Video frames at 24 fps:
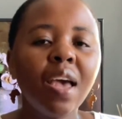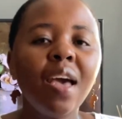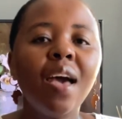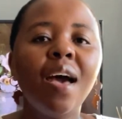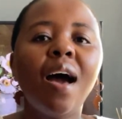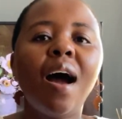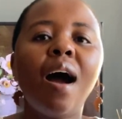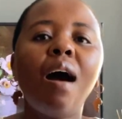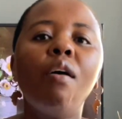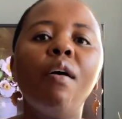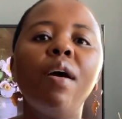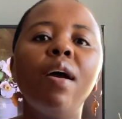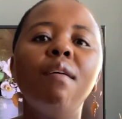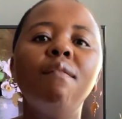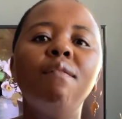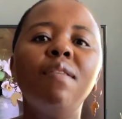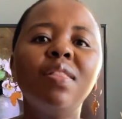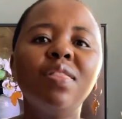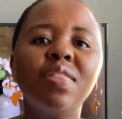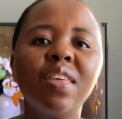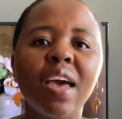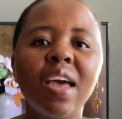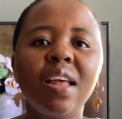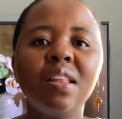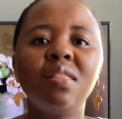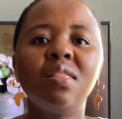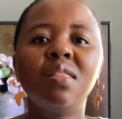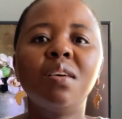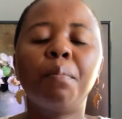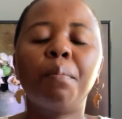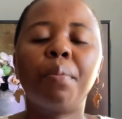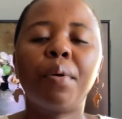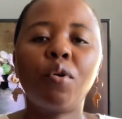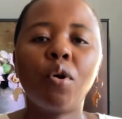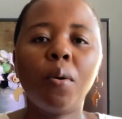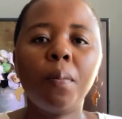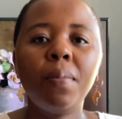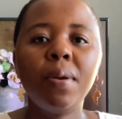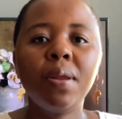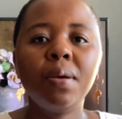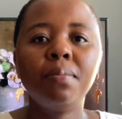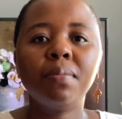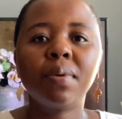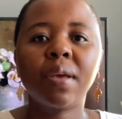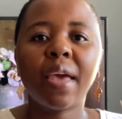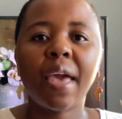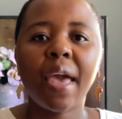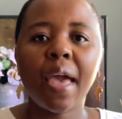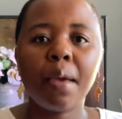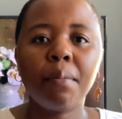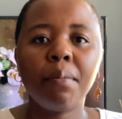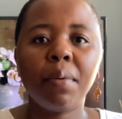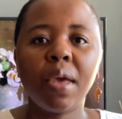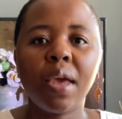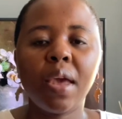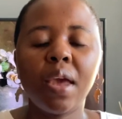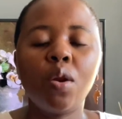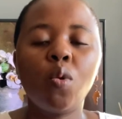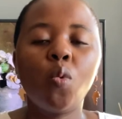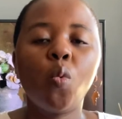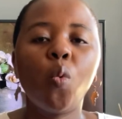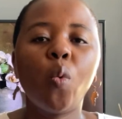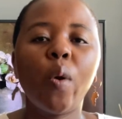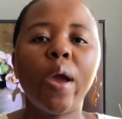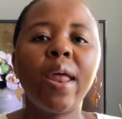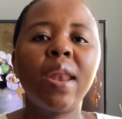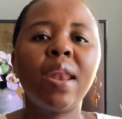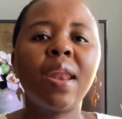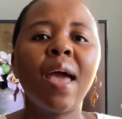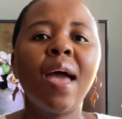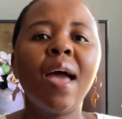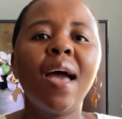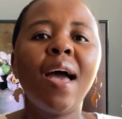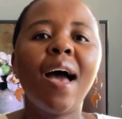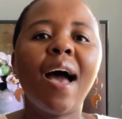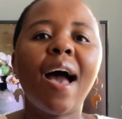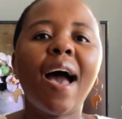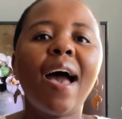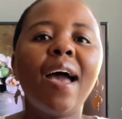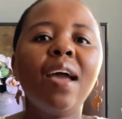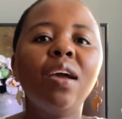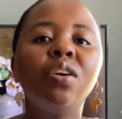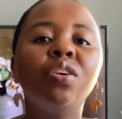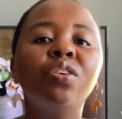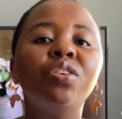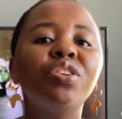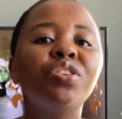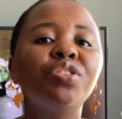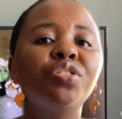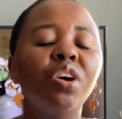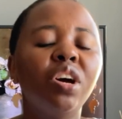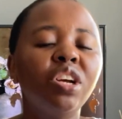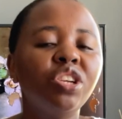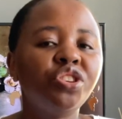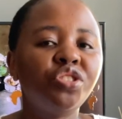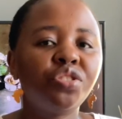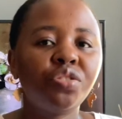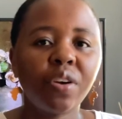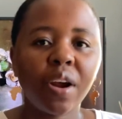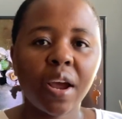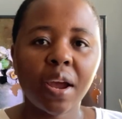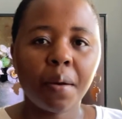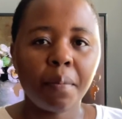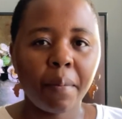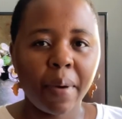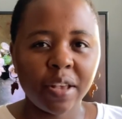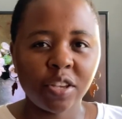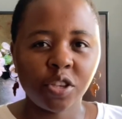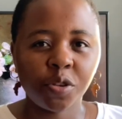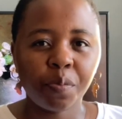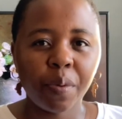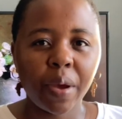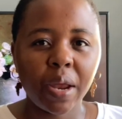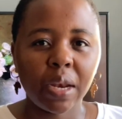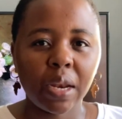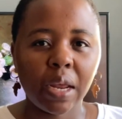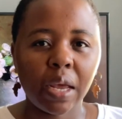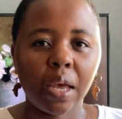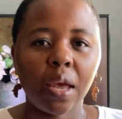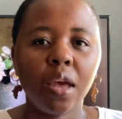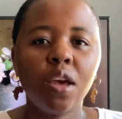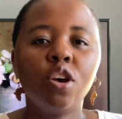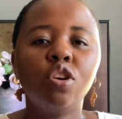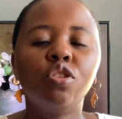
However, then the problem came in when I could not track my spending.